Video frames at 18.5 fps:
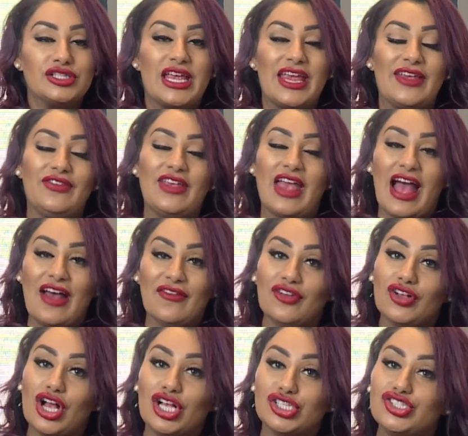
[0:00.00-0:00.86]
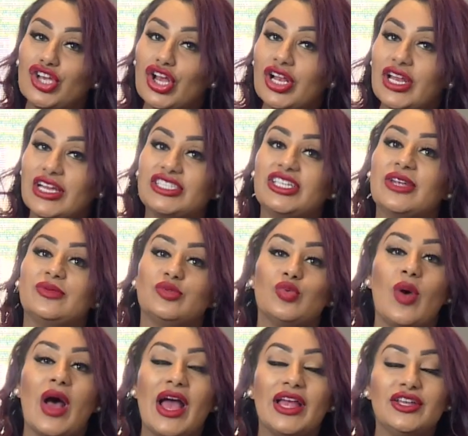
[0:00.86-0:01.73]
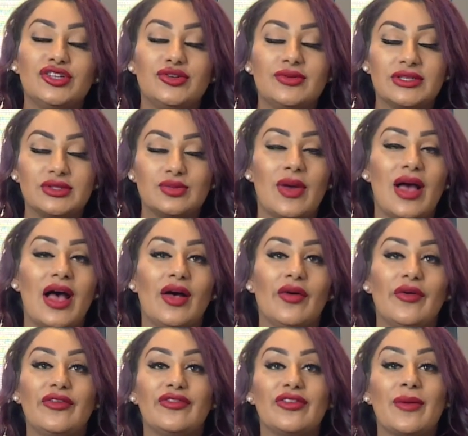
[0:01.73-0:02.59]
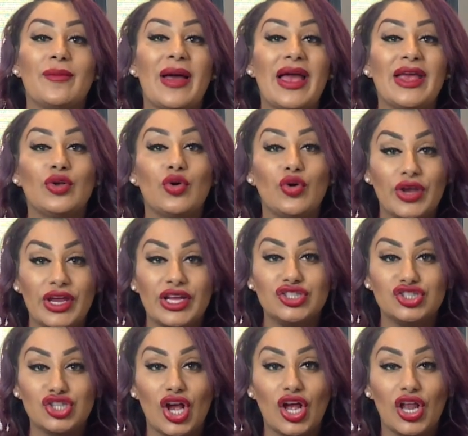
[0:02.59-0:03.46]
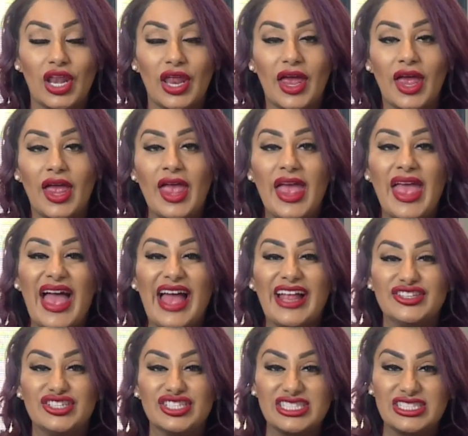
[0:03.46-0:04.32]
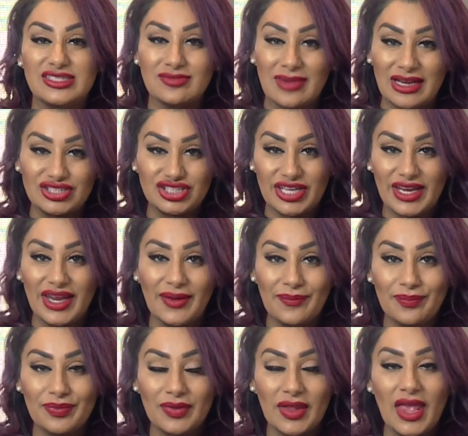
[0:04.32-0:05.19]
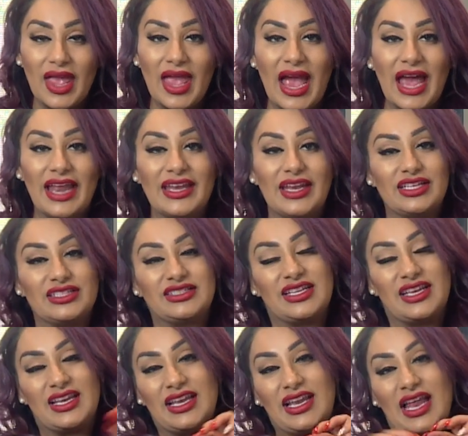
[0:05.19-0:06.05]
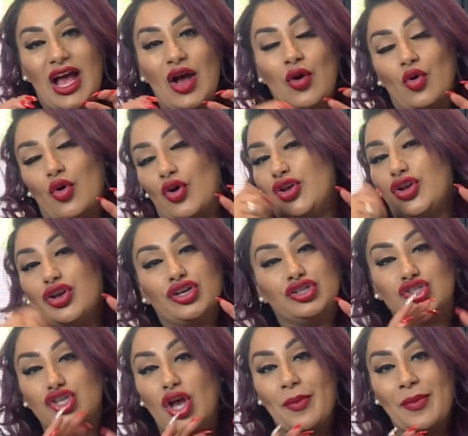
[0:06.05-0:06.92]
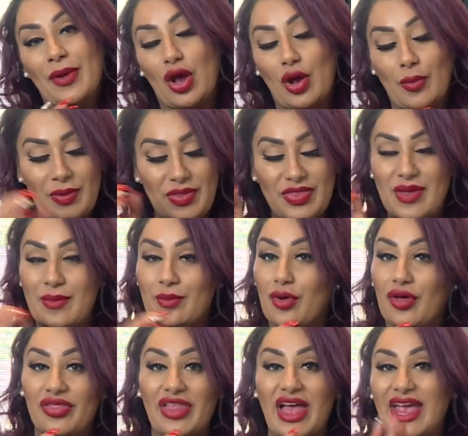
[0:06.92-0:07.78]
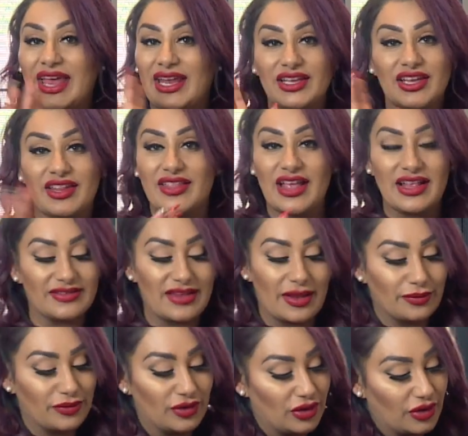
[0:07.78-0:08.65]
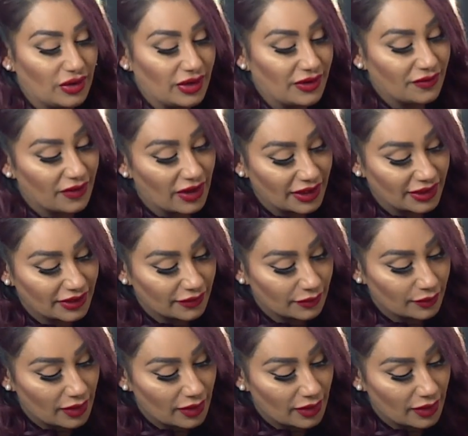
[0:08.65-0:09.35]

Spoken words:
If you haven't got chocolate chips, what I do as well is I buy cooking chocolate and just smash it, and or you can chop it up and then put that in, and that's absolutely fine as